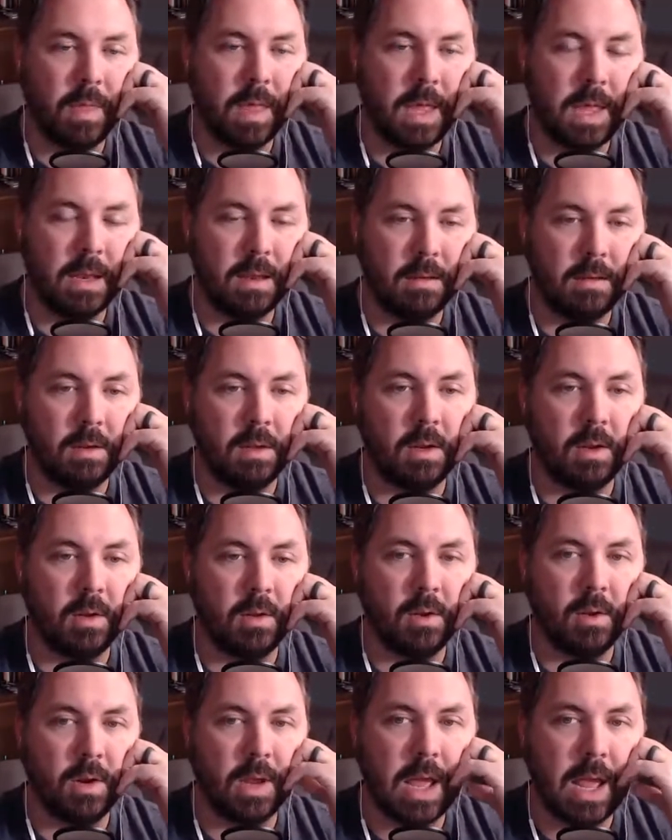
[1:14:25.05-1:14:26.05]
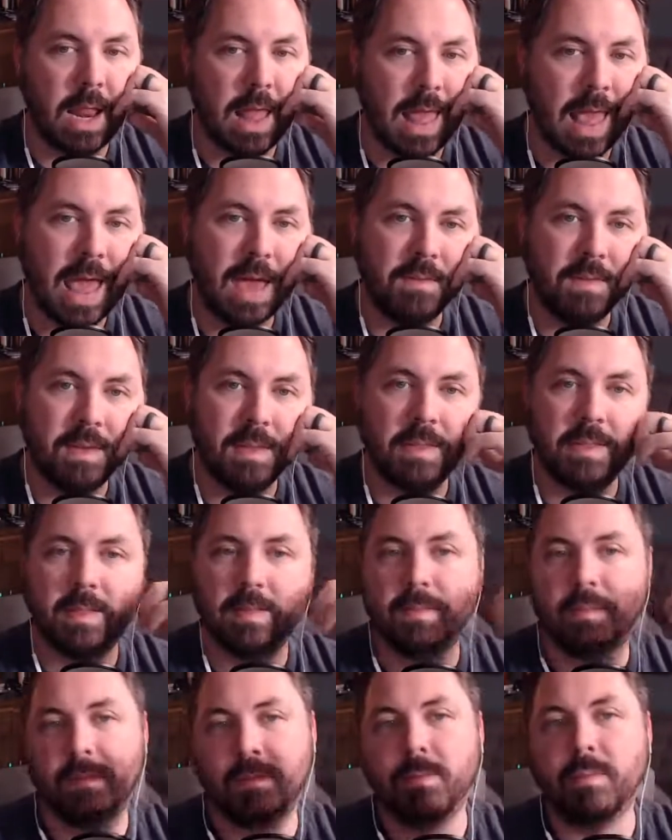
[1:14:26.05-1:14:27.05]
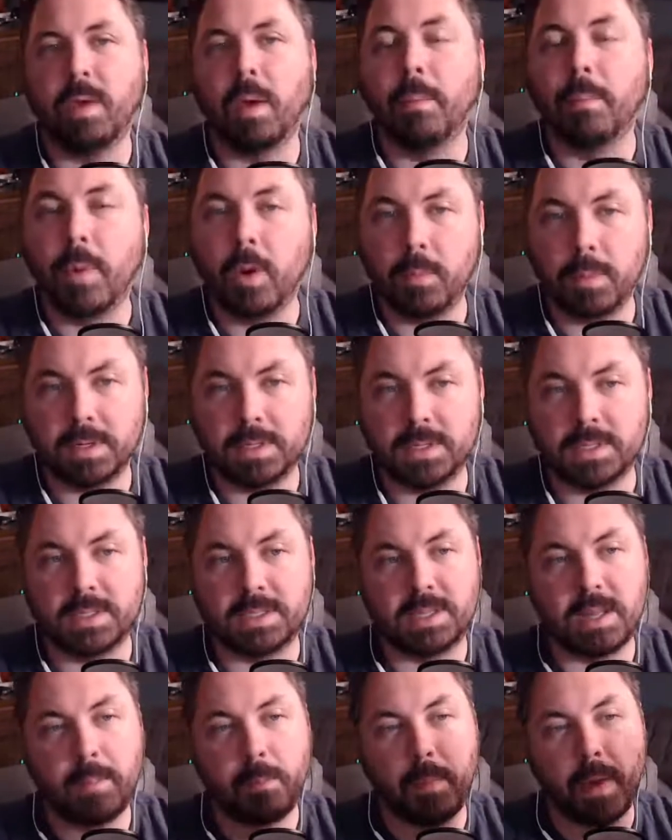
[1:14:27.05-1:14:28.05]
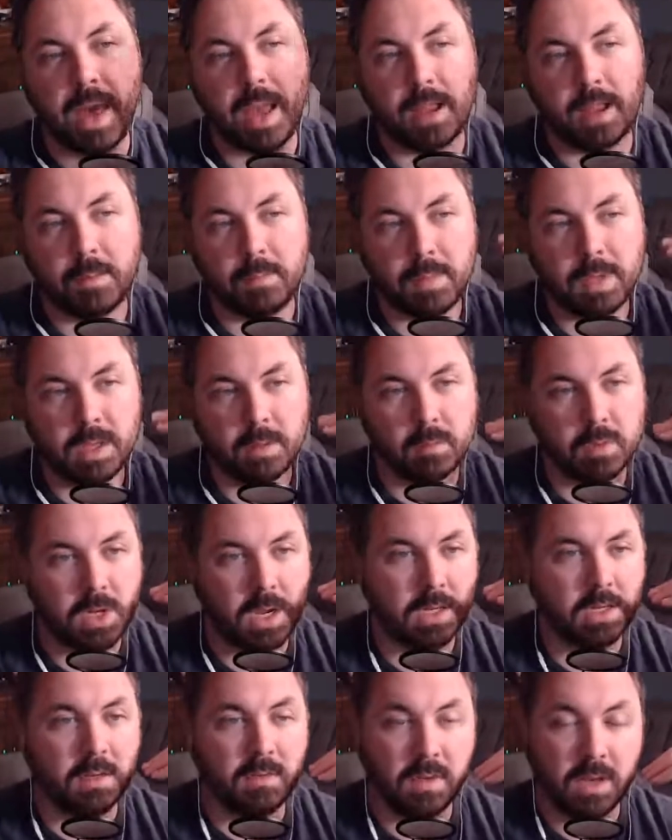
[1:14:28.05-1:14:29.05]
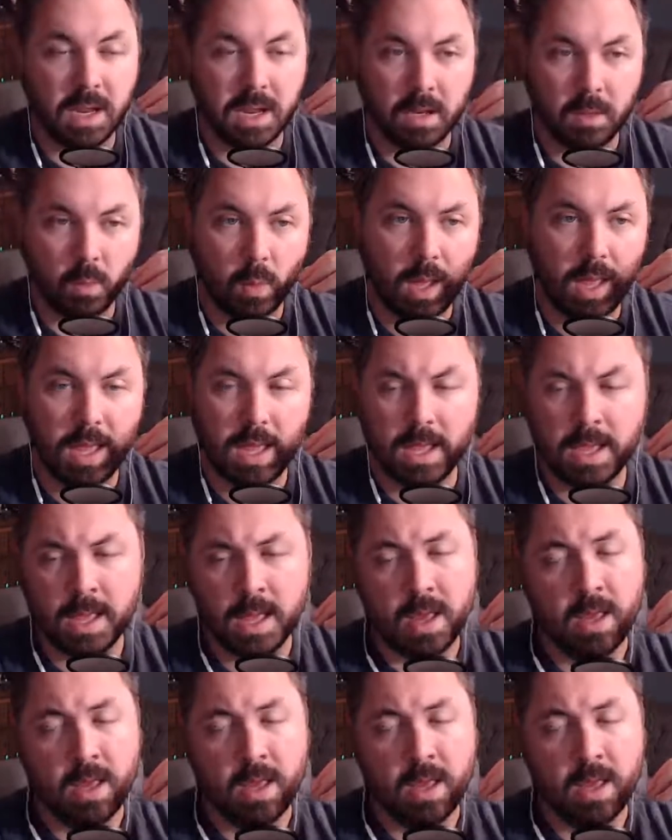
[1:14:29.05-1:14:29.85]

and you're not having a moment to step back and be objective in any way.